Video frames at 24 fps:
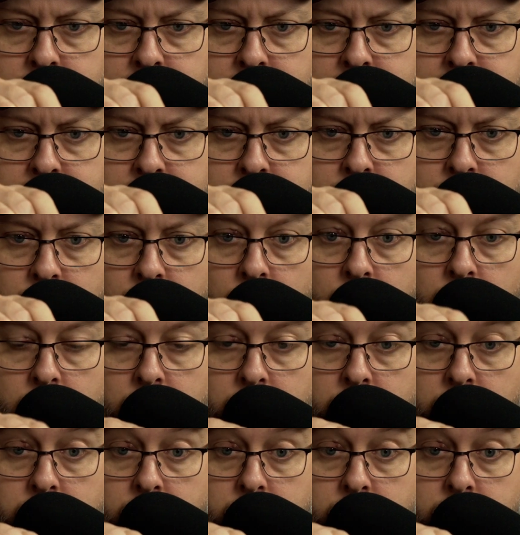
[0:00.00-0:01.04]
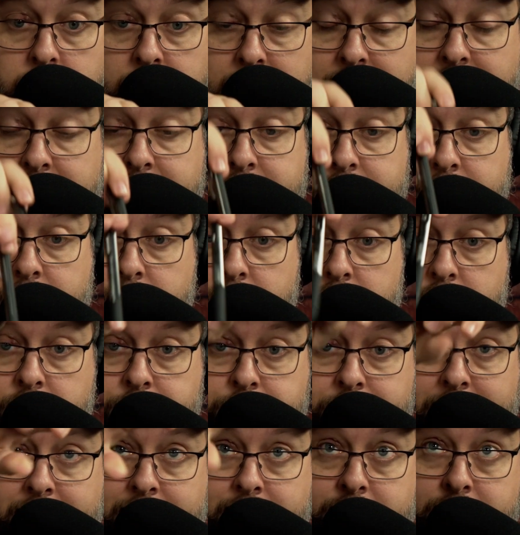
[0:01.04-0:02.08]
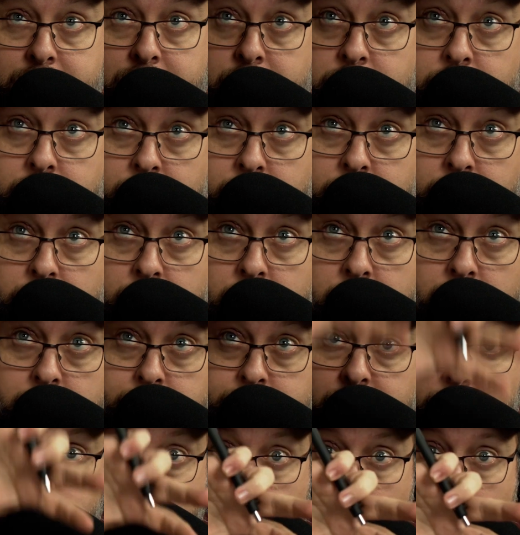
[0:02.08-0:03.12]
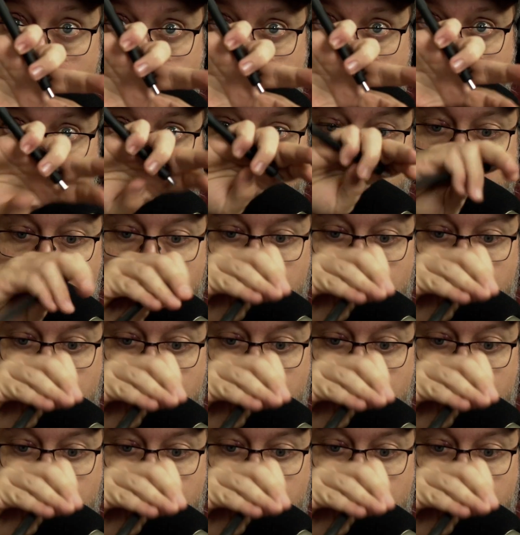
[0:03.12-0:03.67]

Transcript: And is it the chains that are done properly or